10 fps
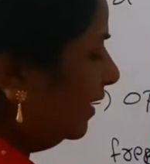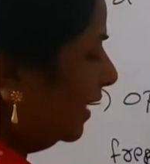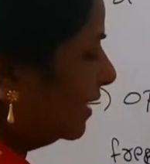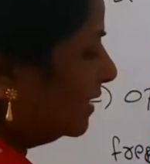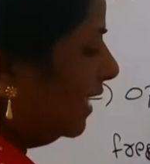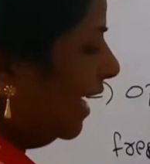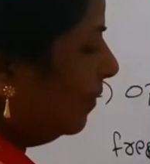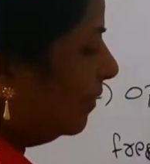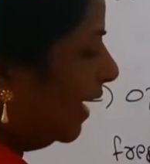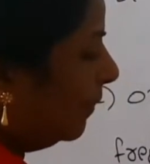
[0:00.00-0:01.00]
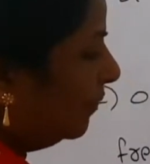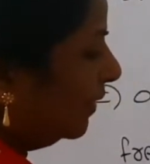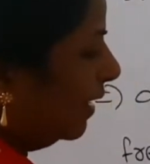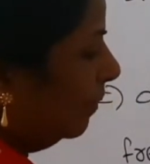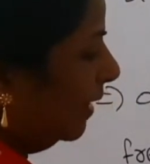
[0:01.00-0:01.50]
index. Same time,
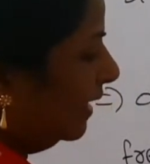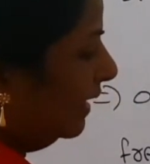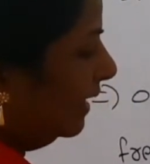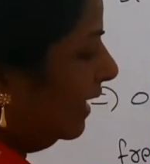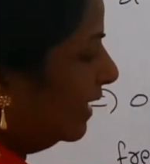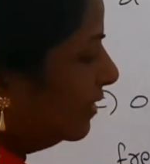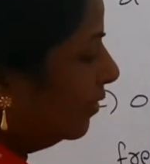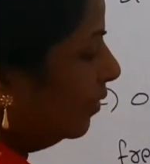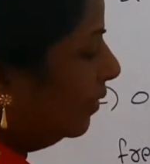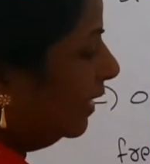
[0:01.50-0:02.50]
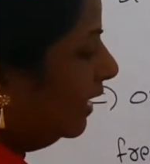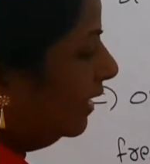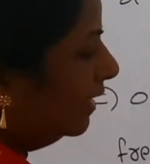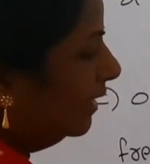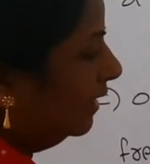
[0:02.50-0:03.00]
but it takes
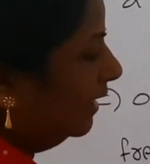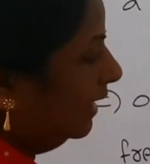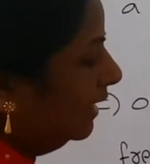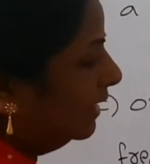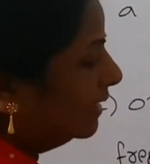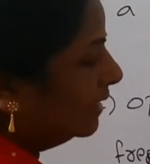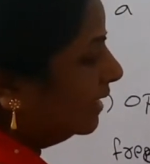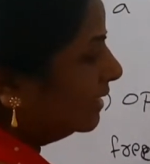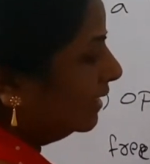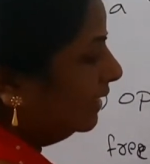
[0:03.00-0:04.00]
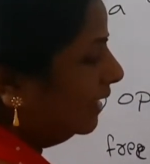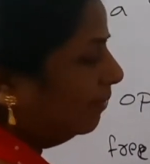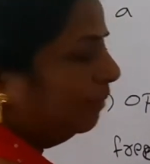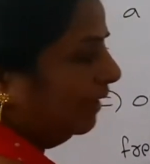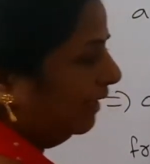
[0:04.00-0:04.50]
only d distance in the
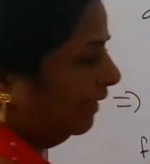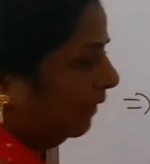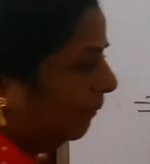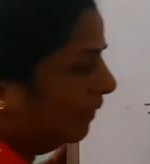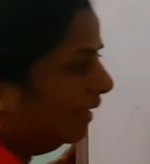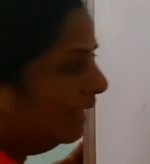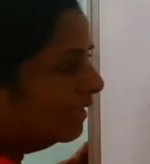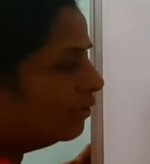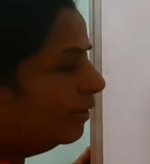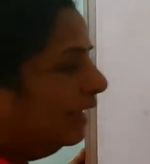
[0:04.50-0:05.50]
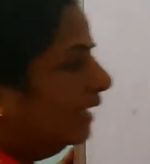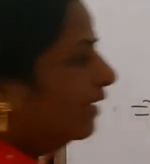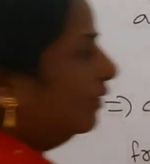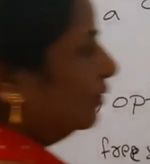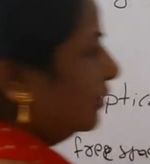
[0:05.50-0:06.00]
medium. So here you